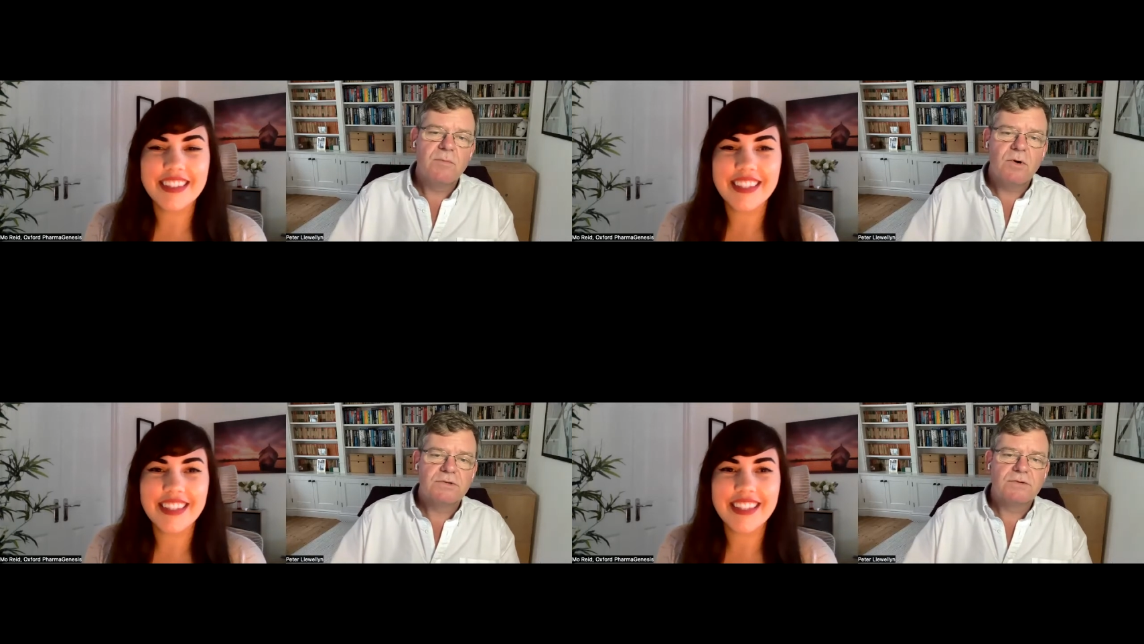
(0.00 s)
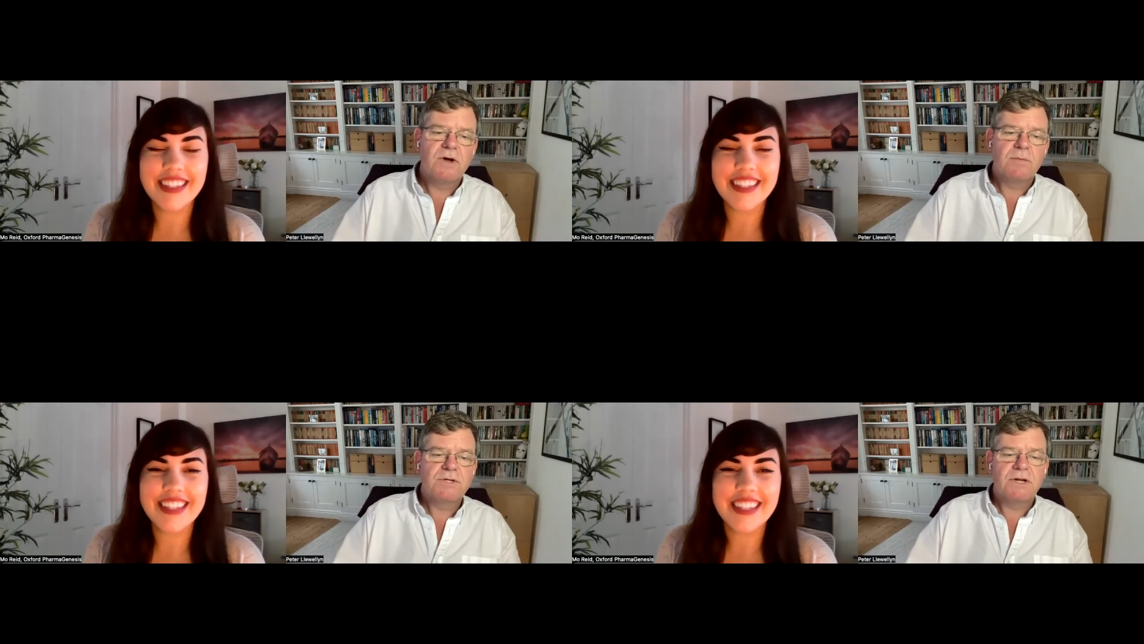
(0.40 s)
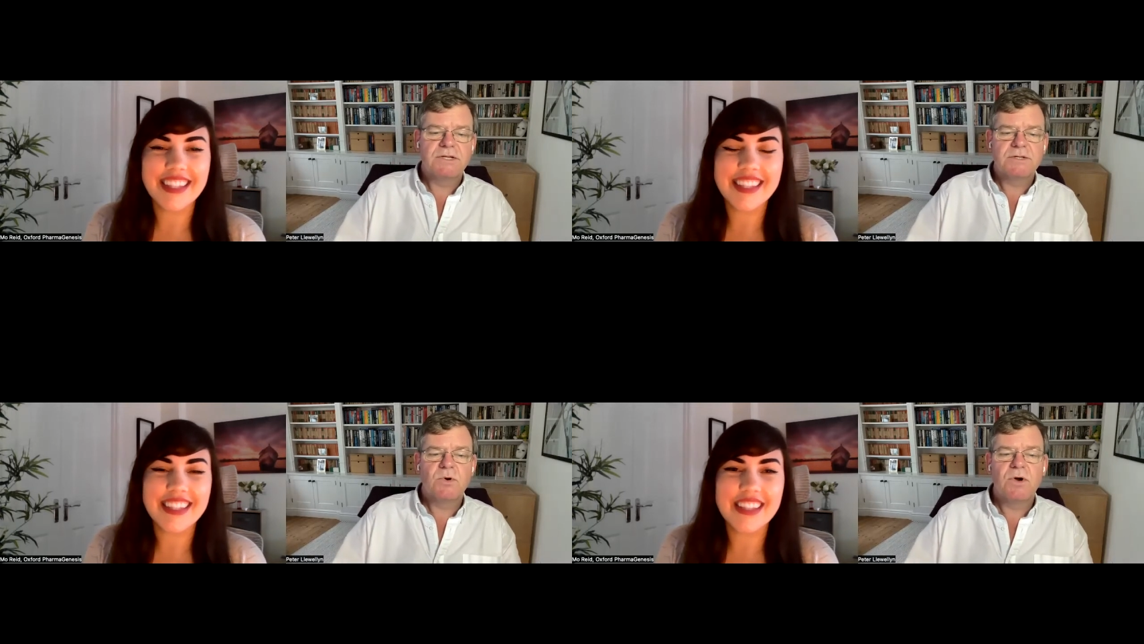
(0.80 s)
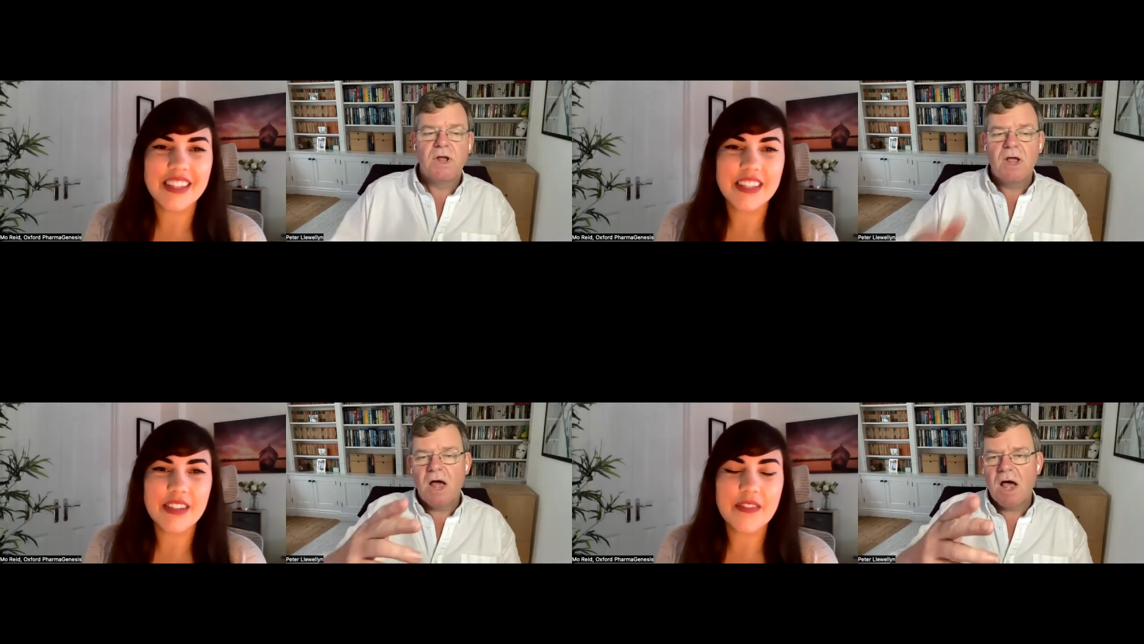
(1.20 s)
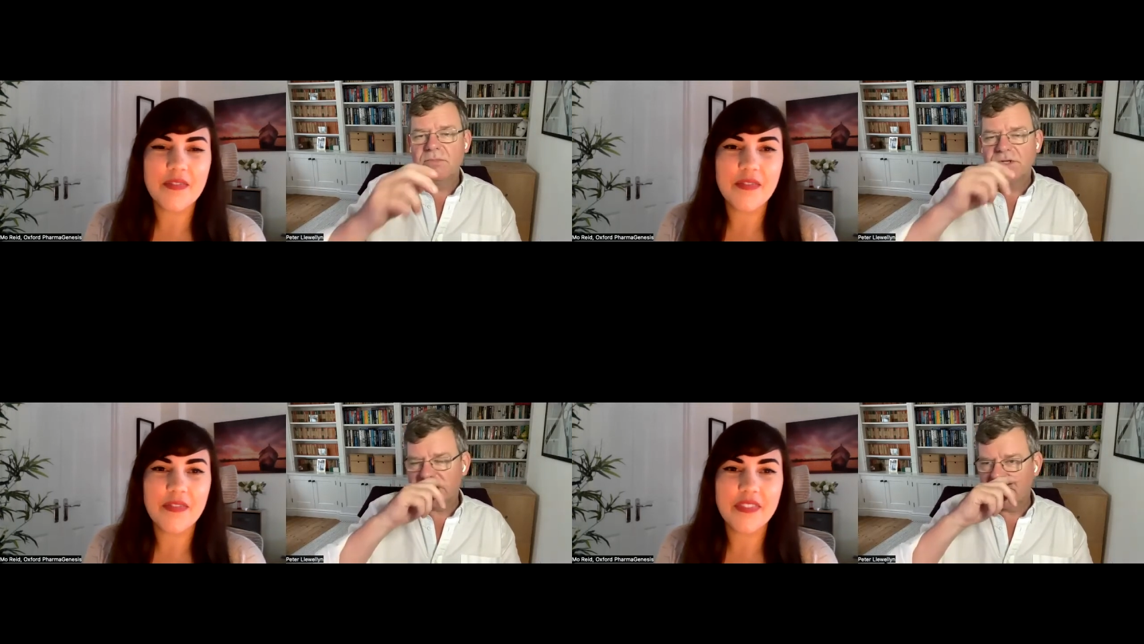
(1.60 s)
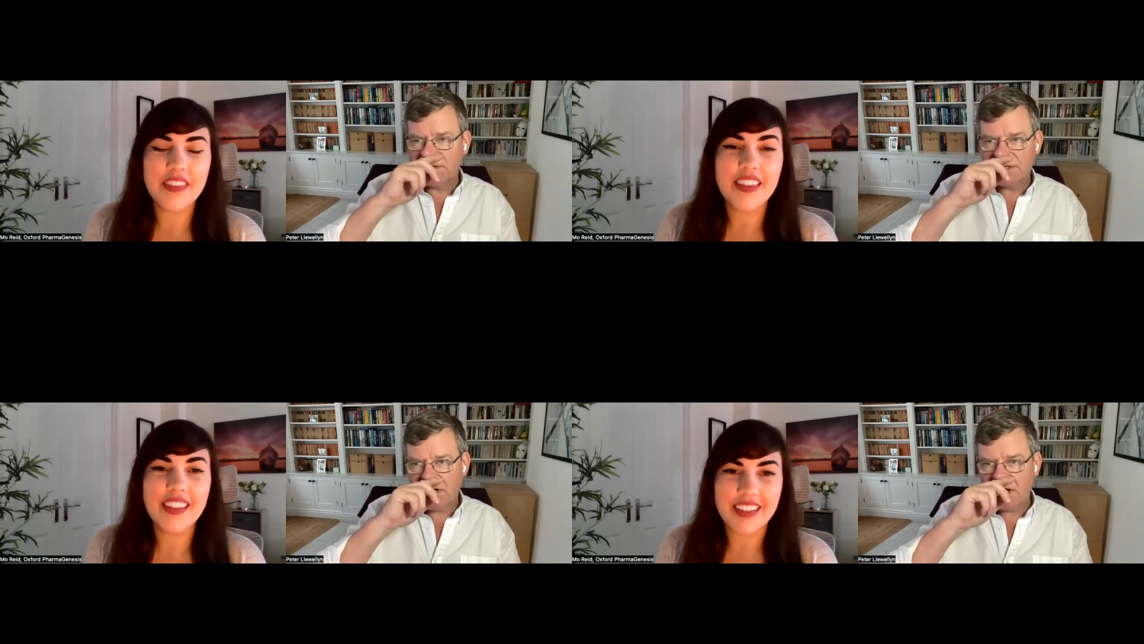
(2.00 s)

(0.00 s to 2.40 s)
Speaker 1: from Oxford Pharmagenesis. Maureen, um, just give